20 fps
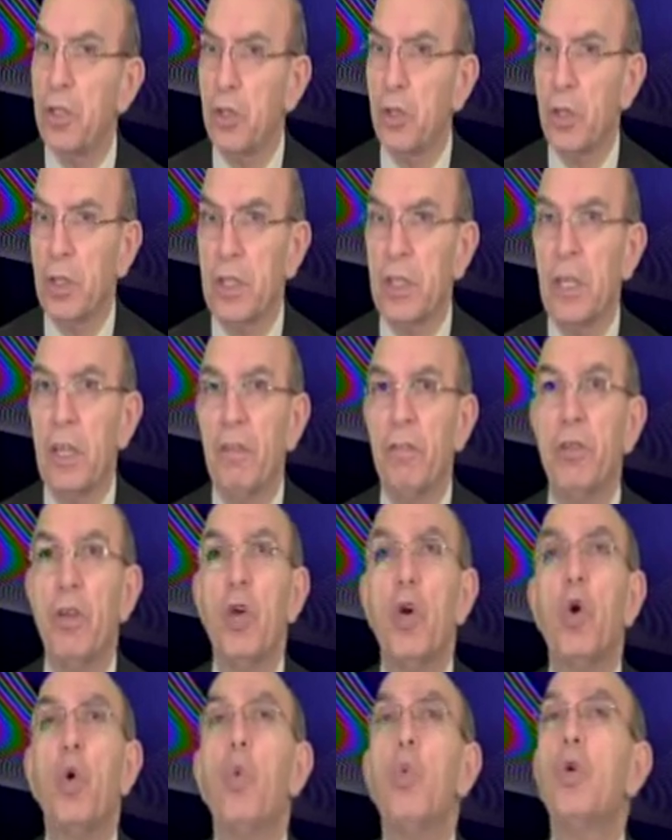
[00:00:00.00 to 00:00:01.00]
yourself,
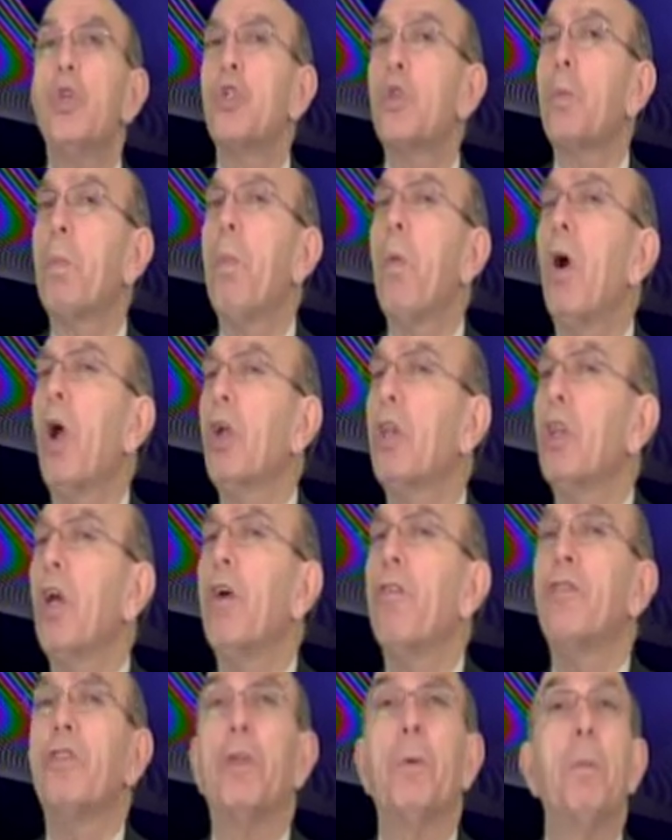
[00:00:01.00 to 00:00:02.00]
which part
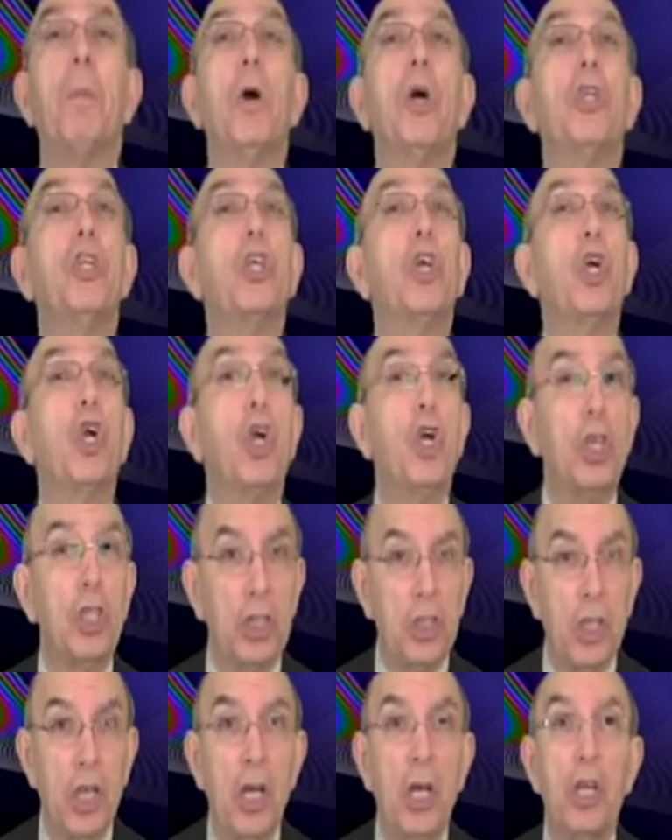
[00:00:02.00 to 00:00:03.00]
of the body hurts.